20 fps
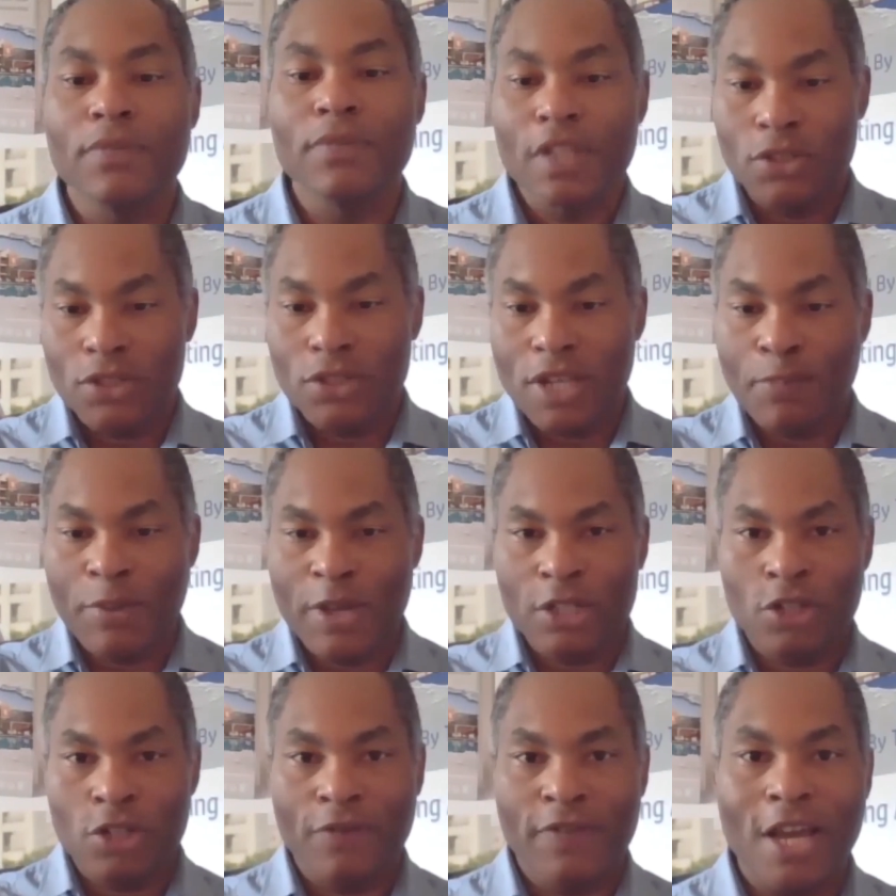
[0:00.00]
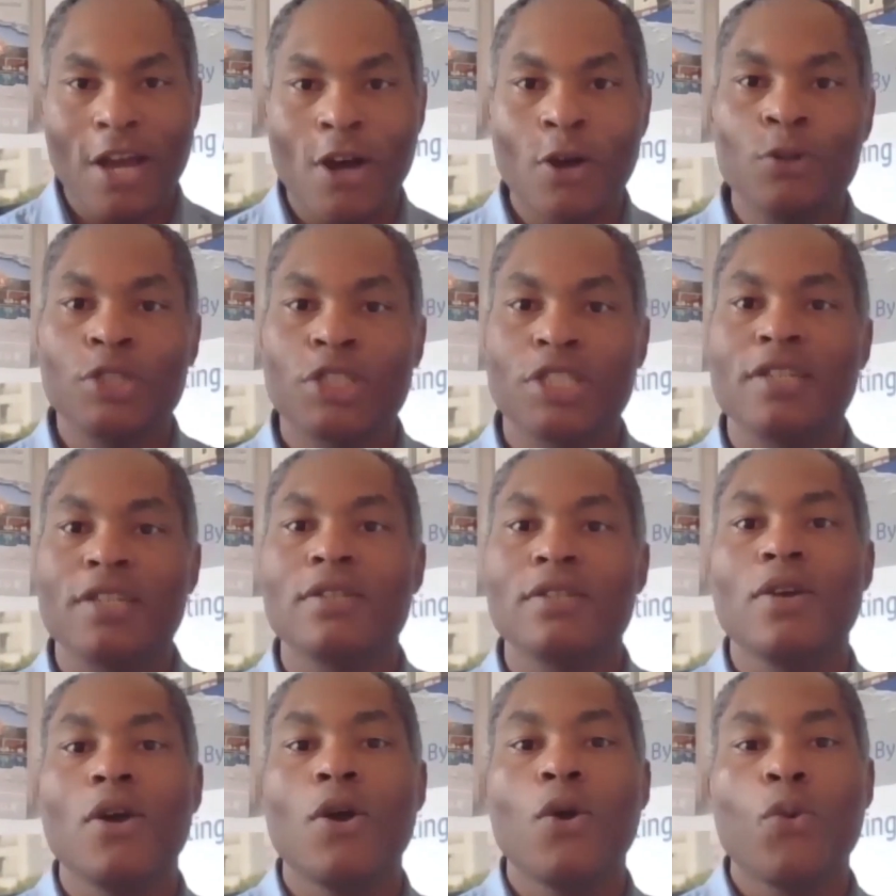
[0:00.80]
you see a picture of the
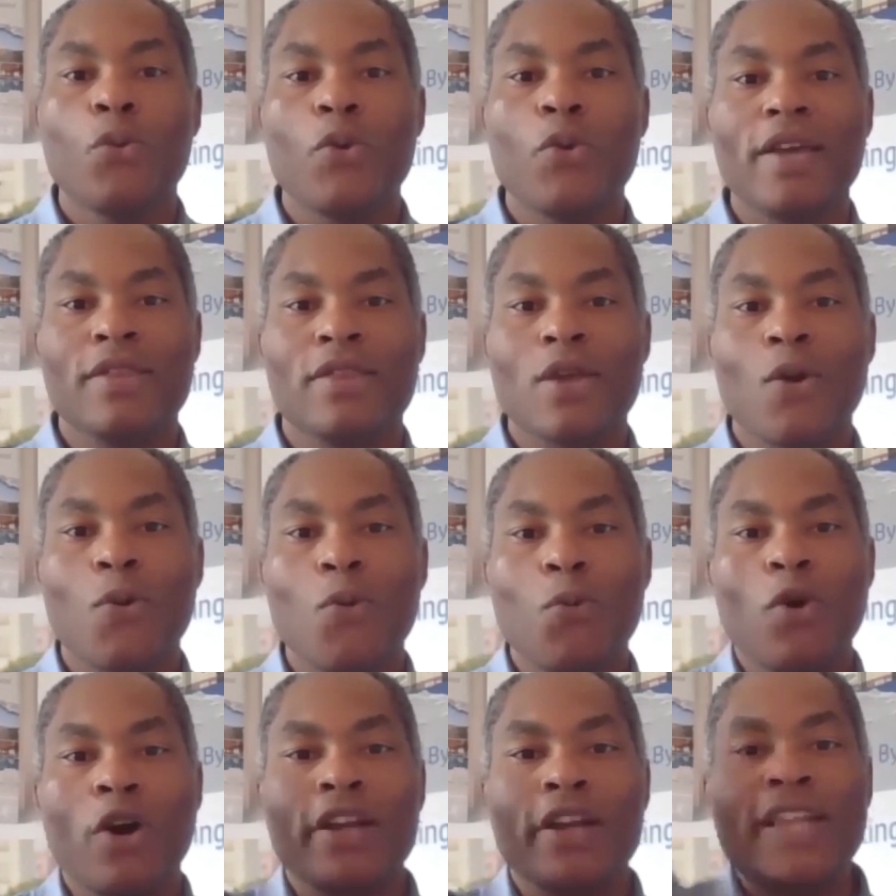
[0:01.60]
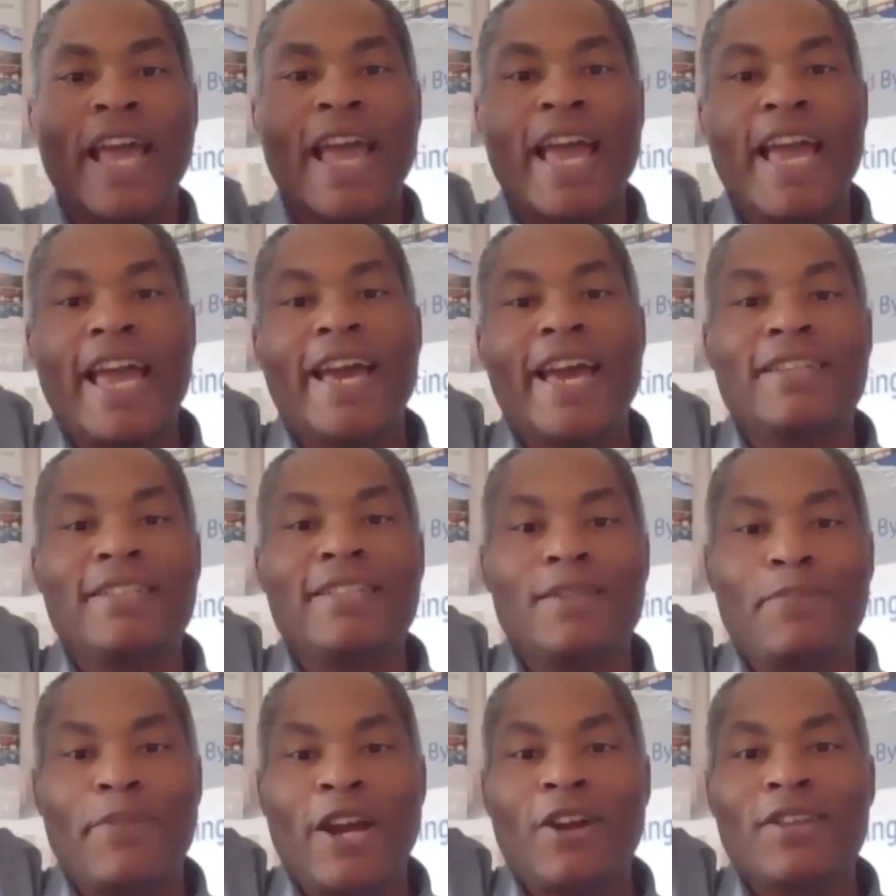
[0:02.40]
ocean with one
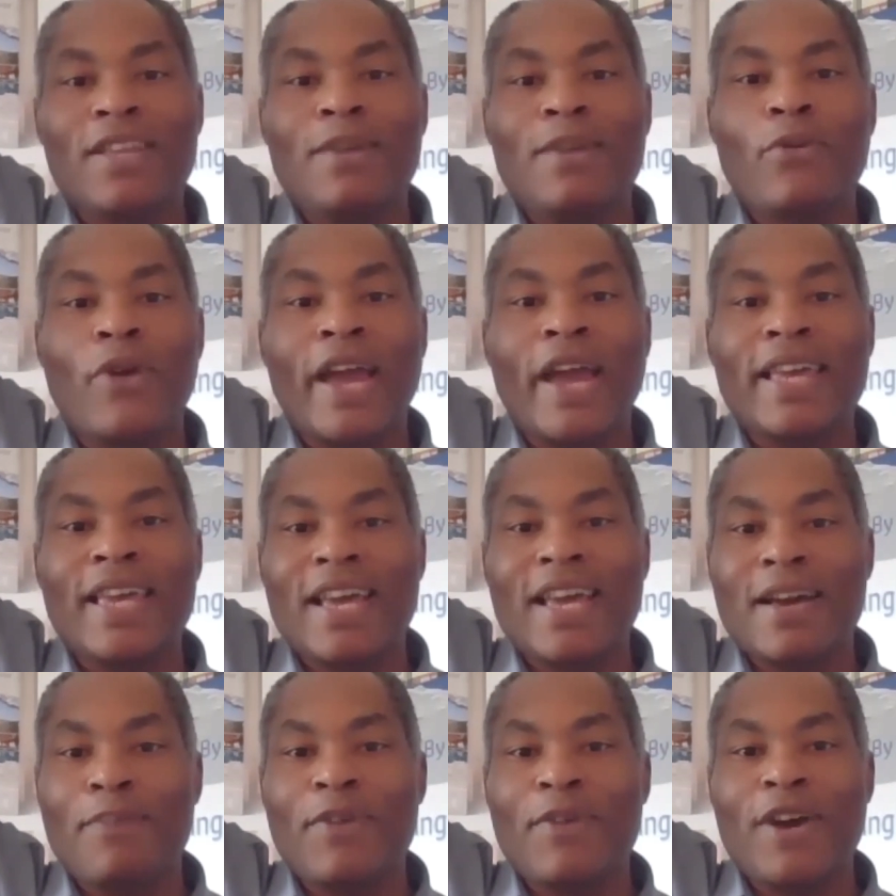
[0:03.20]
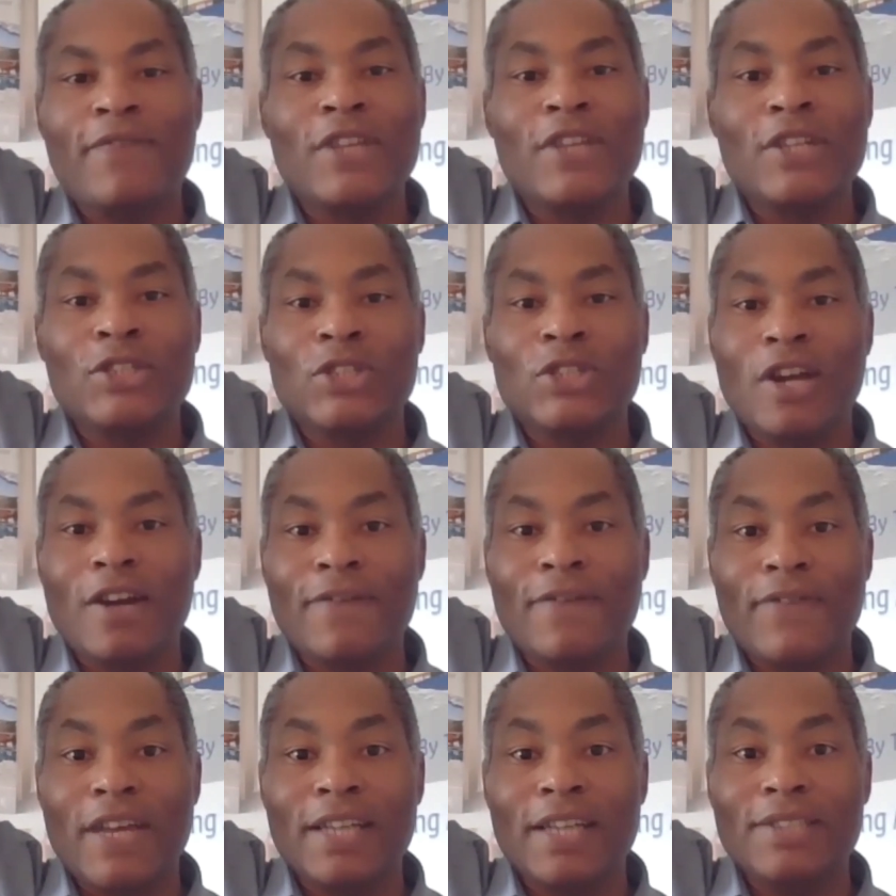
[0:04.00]
hand barely breaking above the
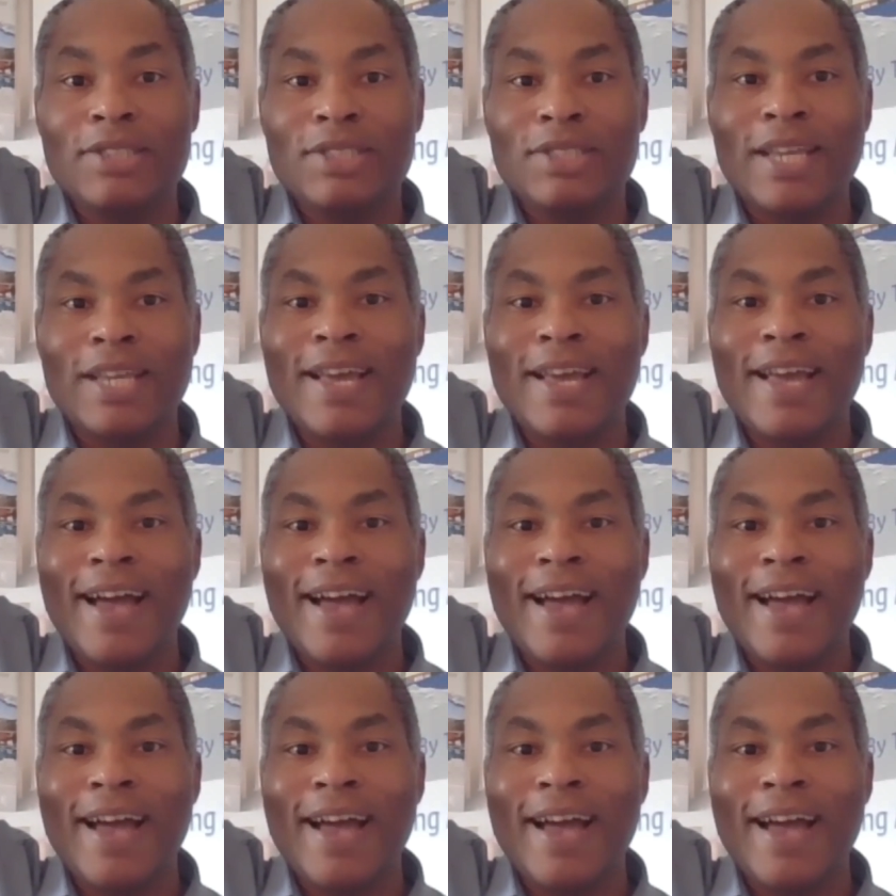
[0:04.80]
surface,